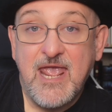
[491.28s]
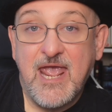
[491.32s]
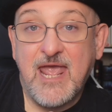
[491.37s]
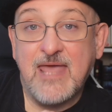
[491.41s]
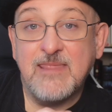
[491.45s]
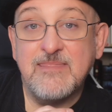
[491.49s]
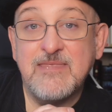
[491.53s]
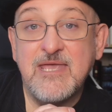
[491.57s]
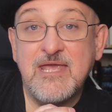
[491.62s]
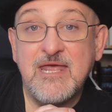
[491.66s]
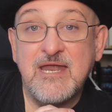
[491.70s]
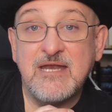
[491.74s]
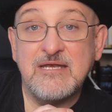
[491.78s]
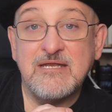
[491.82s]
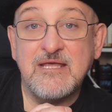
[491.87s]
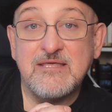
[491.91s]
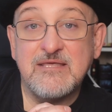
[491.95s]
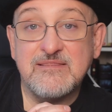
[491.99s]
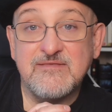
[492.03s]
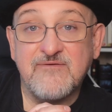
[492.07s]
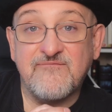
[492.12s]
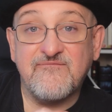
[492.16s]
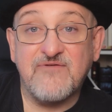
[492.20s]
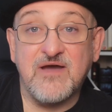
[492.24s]
And then
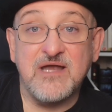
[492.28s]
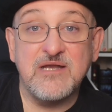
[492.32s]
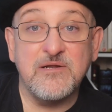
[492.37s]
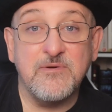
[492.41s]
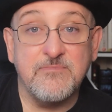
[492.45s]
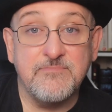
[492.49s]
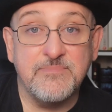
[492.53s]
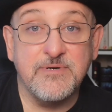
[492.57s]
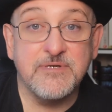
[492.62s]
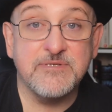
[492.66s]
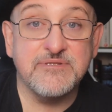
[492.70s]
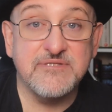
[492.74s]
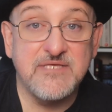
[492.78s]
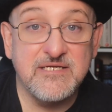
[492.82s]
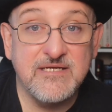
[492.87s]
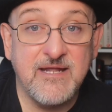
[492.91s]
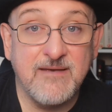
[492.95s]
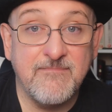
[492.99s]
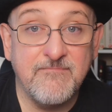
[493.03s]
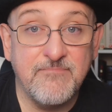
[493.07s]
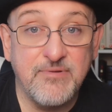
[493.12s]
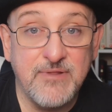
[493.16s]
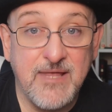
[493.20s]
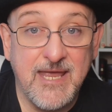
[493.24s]
the final book that
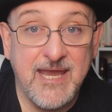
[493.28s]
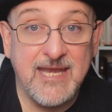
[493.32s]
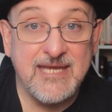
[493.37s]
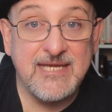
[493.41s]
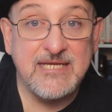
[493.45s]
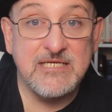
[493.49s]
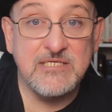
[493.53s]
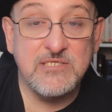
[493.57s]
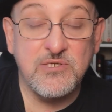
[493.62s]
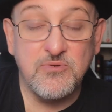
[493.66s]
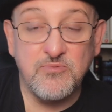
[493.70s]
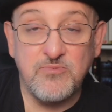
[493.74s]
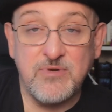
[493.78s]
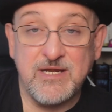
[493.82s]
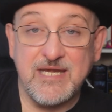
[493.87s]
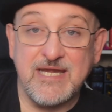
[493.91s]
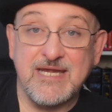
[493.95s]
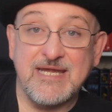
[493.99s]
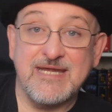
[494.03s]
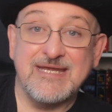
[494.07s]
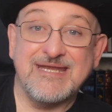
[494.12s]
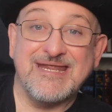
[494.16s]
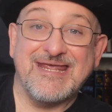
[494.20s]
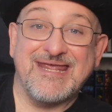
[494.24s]
I'm planning to
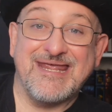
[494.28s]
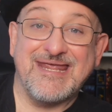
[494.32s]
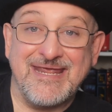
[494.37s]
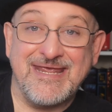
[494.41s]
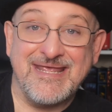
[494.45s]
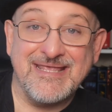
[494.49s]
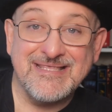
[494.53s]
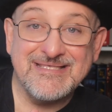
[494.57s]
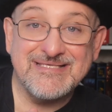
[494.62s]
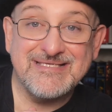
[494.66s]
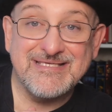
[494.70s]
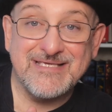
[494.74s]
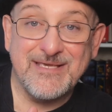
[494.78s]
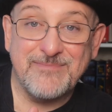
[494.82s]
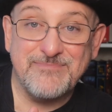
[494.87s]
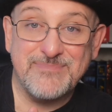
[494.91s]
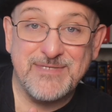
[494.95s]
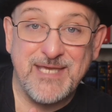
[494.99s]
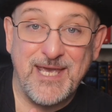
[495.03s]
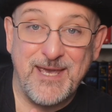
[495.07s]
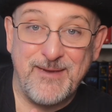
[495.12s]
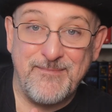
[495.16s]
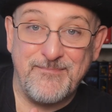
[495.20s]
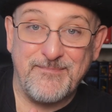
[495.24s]
read in
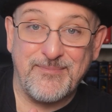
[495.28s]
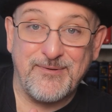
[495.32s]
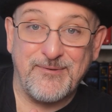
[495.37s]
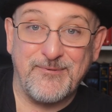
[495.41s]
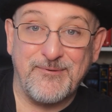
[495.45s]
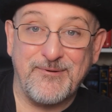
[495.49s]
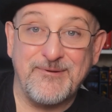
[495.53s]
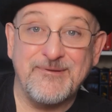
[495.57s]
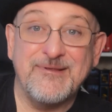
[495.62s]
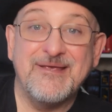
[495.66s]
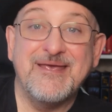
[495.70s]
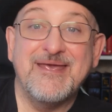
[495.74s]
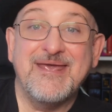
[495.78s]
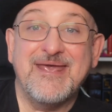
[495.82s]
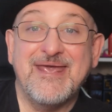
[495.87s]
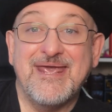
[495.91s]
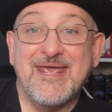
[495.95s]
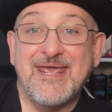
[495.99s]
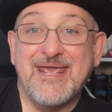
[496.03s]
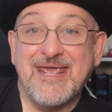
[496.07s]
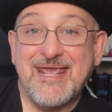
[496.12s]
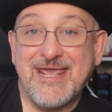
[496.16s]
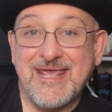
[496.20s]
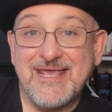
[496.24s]
September
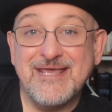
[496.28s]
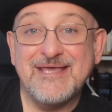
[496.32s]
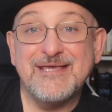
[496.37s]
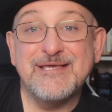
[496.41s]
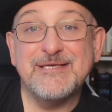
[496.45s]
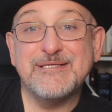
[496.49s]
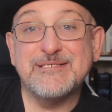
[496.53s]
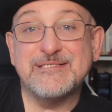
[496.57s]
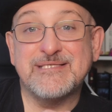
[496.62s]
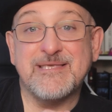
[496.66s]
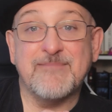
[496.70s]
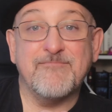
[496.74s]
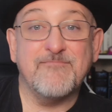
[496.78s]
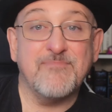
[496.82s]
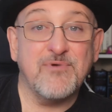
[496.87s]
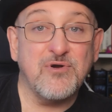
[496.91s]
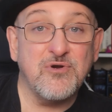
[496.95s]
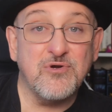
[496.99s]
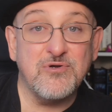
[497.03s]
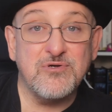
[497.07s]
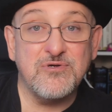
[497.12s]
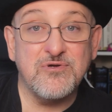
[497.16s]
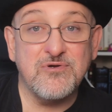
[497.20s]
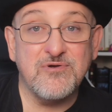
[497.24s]
is The
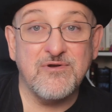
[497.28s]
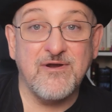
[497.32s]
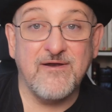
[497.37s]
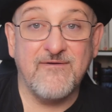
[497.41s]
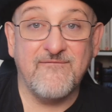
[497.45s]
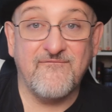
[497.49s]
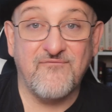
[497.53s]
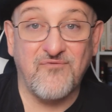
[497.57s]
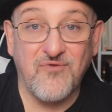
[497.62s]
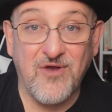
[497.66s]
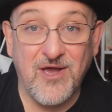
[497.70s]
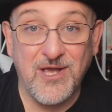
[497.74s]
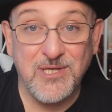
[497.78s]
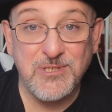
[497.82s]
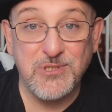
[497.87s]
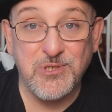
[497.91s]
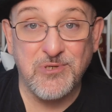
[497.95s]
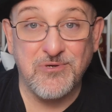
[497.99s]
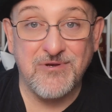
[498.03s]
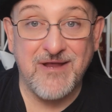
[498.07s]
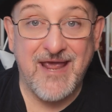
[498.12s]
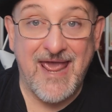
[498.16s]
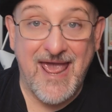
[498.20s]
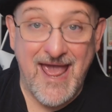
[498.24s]
Murder of
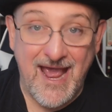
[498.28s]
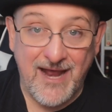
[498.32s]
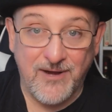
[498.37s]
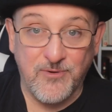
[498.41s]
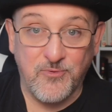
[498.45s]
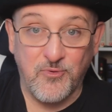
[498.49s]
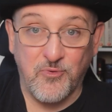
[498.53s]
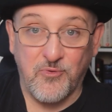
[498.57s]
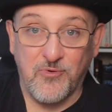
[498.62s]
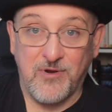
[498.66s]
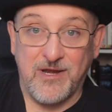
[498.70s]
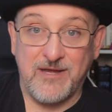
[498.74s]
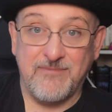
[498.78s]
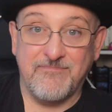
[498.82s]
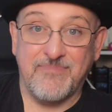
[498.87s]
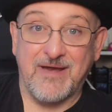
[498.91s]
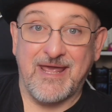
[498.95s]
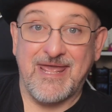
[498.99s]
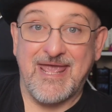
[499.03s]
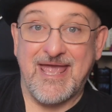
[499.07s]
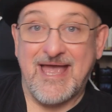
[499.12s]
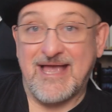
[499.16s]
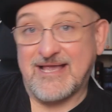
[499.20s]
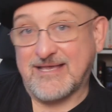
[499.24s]
Roger Ackroyd
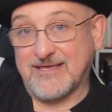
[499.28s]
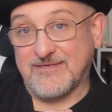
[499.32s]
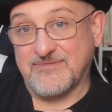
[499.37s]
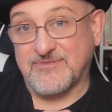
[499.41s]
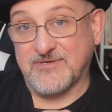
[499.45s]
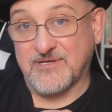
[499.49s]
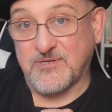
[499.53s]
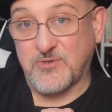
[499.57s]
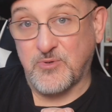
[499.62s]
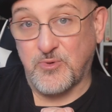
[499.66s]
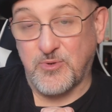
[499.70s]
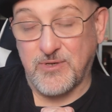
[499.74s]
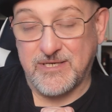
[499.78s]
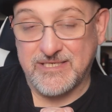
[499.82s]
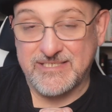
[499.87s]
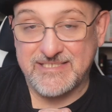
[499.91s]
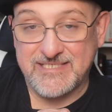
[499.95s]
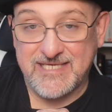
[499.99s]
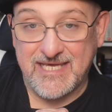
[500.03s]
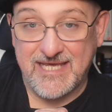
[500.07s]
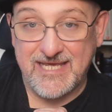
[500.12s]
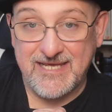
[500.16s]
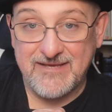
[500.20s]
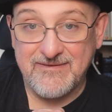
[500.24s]
by Agatha
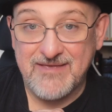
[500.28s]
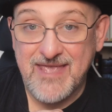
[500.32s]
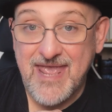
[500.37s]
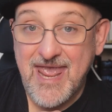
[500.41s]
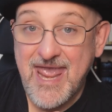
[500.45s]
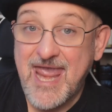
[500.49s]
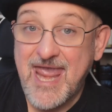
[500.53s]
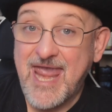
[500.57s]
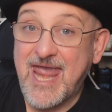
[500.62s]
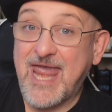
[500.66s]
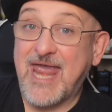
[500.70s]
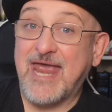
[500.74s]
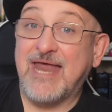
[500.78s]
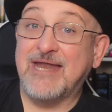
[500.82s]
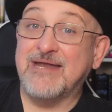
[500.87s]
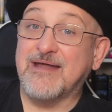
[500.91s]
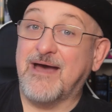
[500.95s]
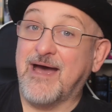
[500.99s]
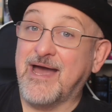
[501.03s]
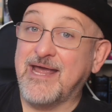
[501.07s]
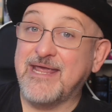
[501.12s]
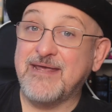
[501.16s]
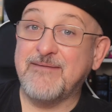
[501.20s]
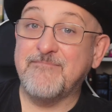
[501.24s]
Christie. And
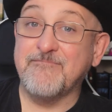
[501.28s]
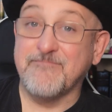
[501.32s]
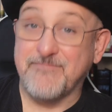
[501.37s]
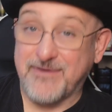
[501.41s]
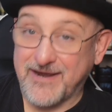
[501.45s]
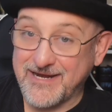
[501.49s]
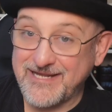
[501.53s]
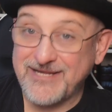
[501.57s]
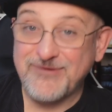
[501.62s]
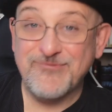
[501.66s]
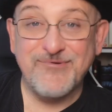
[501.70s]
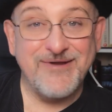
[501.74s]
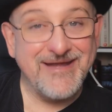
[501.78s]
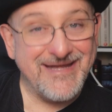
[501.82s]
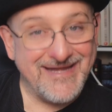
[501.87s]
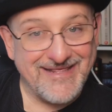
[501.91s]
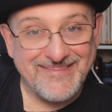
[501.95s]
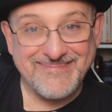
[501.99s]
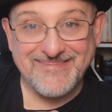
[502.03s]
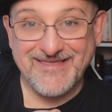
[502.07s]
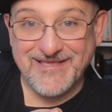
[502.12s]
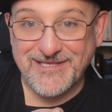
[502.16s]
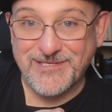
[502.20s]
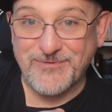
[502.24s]
I am buddy
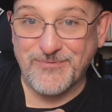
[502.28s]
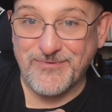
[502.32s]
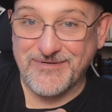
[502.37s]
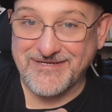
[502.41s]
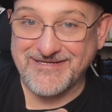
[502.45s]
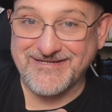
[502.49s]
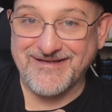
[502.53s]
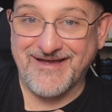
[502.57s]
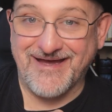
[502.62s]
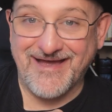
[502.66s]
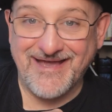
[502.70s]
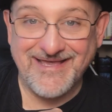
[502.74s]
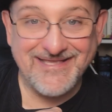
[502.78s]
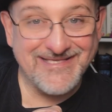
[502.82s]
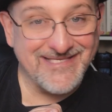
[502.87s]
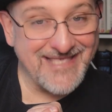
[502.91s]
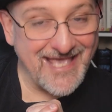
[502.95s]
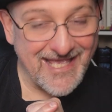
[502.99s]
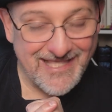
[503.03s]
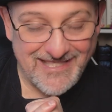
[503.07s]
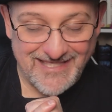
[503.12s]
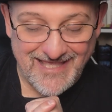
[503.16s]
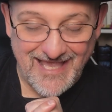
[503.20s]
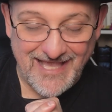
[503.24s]
reading this one, guys.
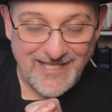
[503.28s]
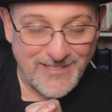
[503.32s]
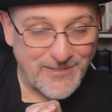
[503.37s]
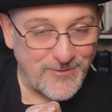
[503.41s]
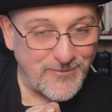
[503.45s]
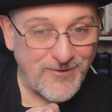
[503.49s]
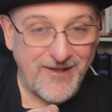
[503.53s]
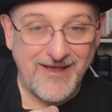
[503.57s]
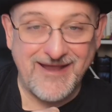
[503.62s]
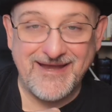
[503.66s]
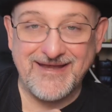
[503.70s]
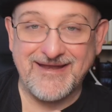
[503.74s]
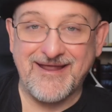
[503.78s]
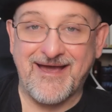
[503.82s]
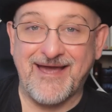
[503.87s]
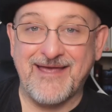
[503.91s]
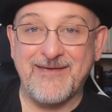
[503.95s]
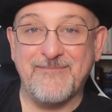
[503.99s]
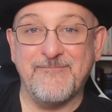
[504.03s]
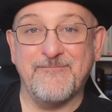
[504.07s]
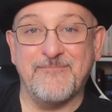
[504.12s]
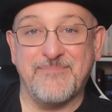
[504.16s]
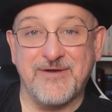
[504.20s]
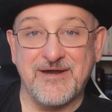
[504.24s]
That's right. I
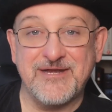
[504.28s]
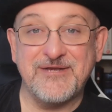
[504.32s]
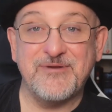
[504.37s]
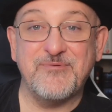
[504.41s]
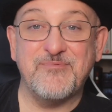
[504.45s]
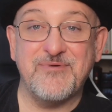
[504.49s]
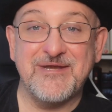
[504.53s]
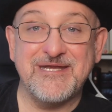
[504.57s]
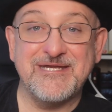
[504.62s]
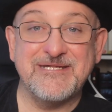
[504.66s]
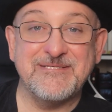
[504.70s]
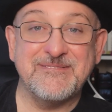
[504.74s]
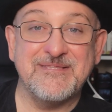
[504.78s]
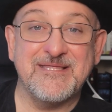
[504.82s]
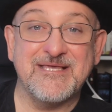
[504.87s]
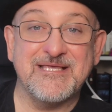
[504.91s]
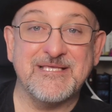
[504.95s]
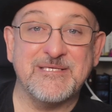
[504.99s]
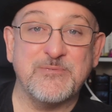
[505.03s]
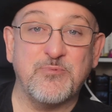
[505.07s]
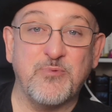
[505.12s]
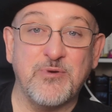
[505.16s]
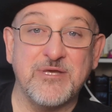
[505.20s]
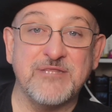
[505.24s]
am buddy reading
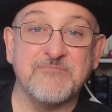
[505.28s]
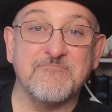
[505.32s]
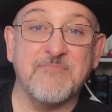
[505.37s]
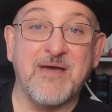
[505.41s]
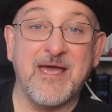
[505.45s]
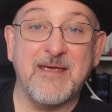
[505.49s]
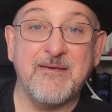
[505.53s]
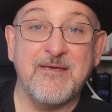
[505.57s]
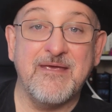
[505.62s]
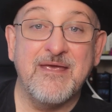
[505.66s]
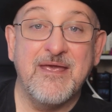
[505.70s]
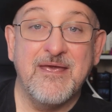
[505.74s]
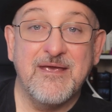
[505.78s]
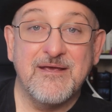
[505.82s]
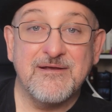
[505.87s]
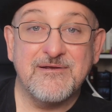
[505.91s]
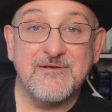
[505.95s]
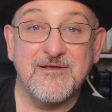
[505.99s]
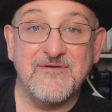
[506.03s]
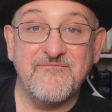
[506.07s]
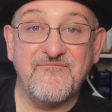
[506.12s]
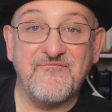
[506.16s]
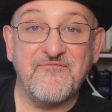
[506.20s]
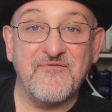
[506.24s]
this with my
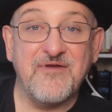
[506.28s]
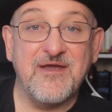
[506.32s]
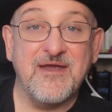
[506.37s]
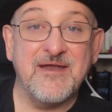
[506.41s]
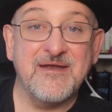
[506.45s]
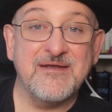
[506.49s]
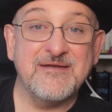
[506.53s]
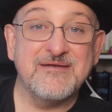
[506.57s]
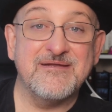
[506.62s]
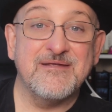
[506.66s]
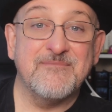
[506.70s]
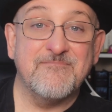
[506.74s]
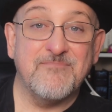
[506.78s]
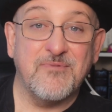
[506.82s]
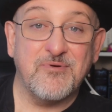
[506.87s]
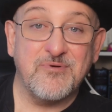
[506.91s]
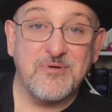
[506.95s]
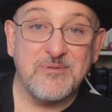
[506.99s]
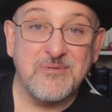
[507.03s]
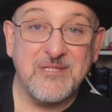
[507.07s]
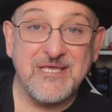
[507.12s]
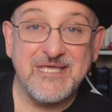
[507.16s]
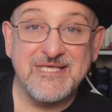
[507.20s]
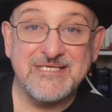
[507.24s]
good friend
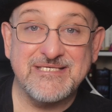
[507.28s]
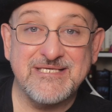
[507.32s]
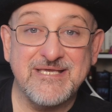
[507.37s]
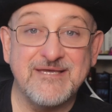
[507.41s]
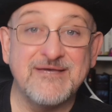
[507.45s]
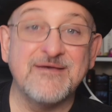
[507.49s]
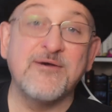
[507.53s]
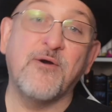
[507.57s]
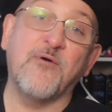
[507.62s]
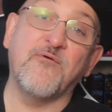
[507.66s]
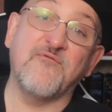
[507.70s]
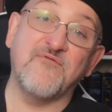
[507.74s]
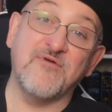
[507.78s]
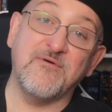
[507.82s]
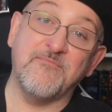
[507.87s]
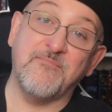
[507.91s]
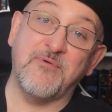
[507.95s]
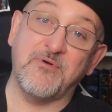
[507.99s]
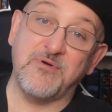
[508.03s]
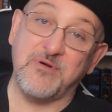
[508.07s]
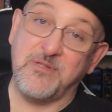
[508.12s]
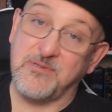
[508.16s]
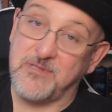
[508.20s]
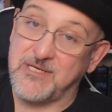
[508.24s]
Mona Lisa over at
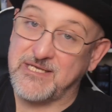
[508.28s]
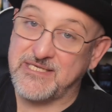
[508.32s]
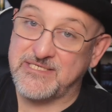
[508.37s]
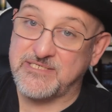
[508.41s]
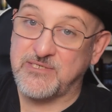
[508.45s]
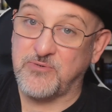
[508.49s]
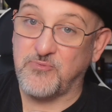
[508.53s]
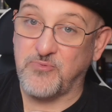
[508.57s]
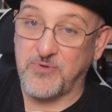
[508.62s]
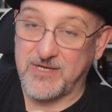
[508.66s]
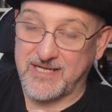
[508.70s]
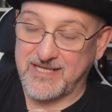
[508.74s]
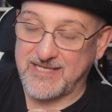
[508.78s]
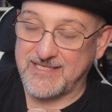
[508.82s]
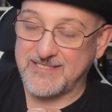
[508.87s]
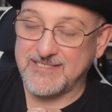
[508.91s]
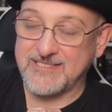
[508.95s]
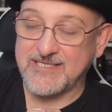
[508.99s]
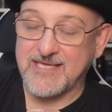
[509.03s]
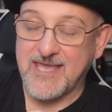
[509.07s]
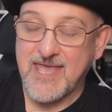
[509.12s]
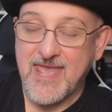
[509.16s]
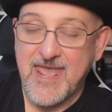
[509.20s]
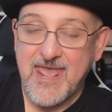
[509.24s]
Mona Lisa
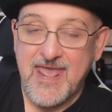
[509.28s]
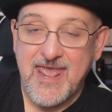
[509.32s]
Reads.